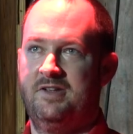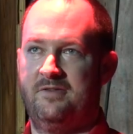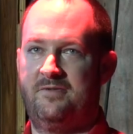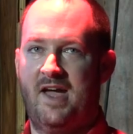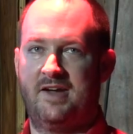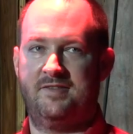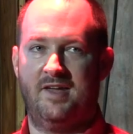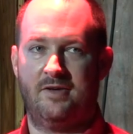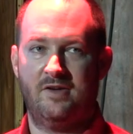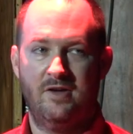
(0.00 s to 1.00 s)
the fact
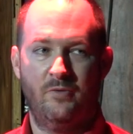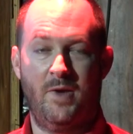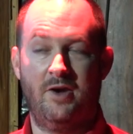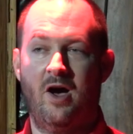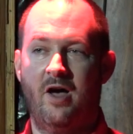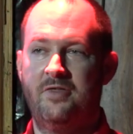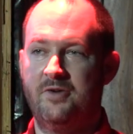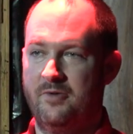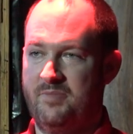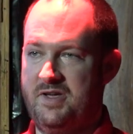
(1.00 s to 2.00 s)
that when
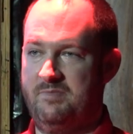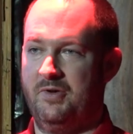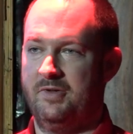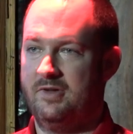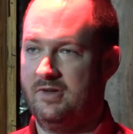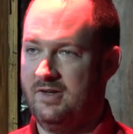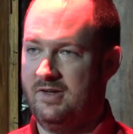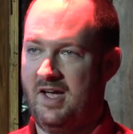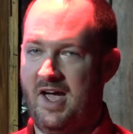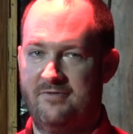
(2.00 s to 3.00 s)
other people
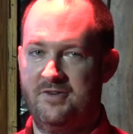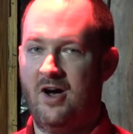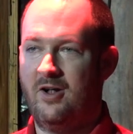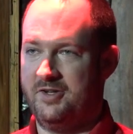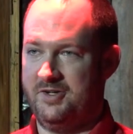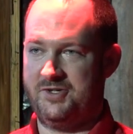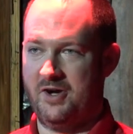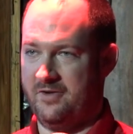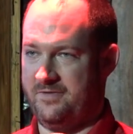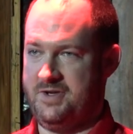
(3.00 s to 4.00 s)
have knowledge
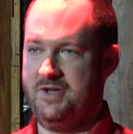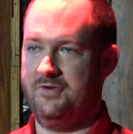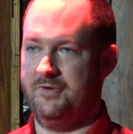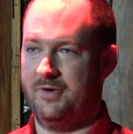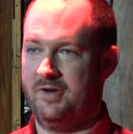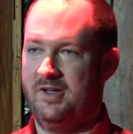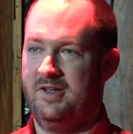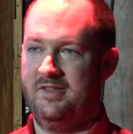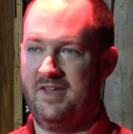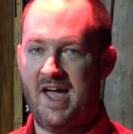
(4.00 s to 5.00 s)
of you,
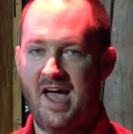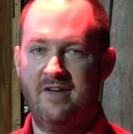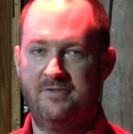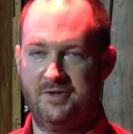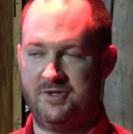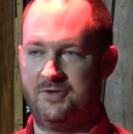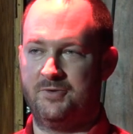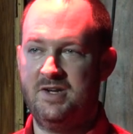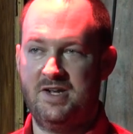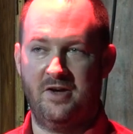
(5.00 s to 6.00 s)
they have a
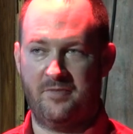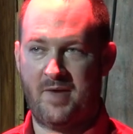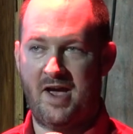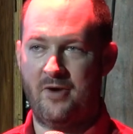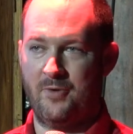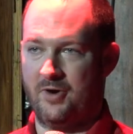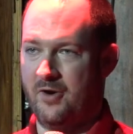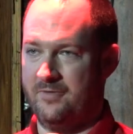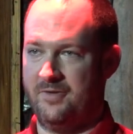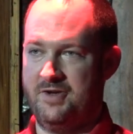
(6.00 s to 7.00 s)
degree of power
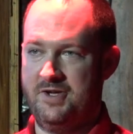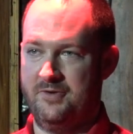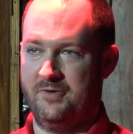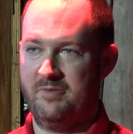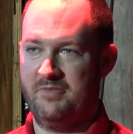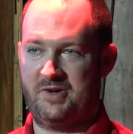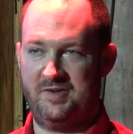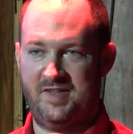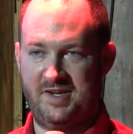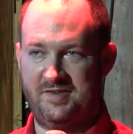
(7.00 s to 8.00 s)
over you,
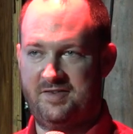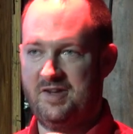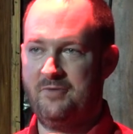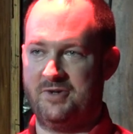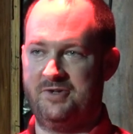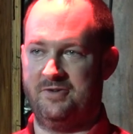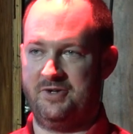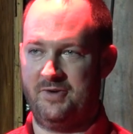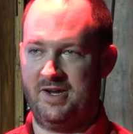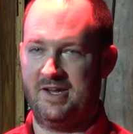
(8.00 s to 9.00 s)
because they can see what you're
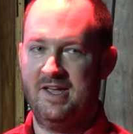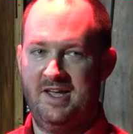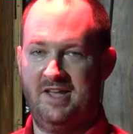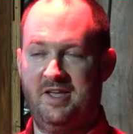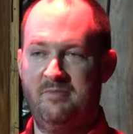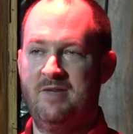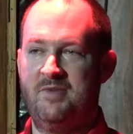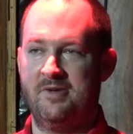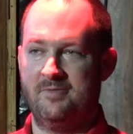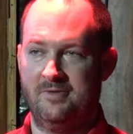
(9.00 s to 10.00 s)
doing, and they may be
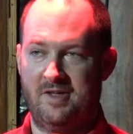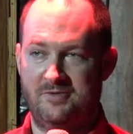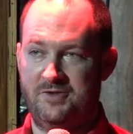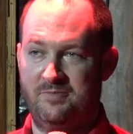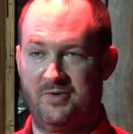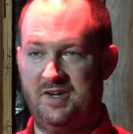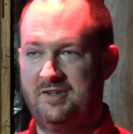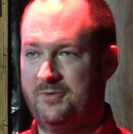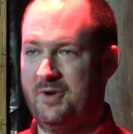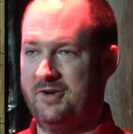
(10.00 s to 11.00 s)
able to
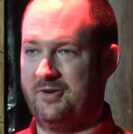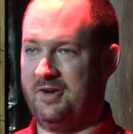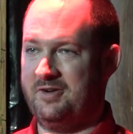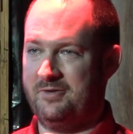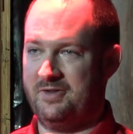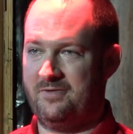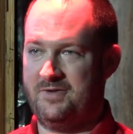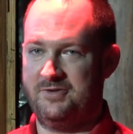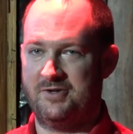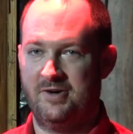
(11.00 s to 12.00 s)
predict what you're going to do in the
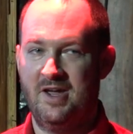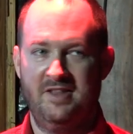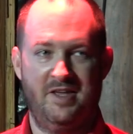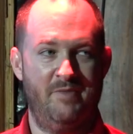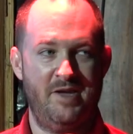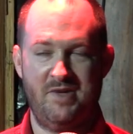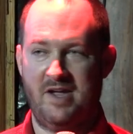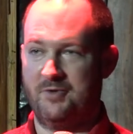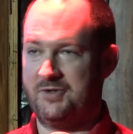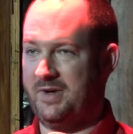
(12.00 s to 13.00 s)
future. They may be
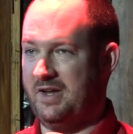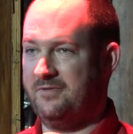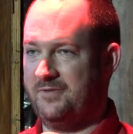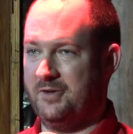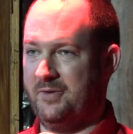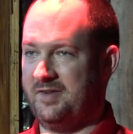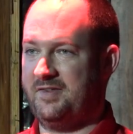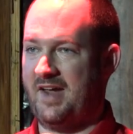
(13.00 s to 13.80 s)
able to influence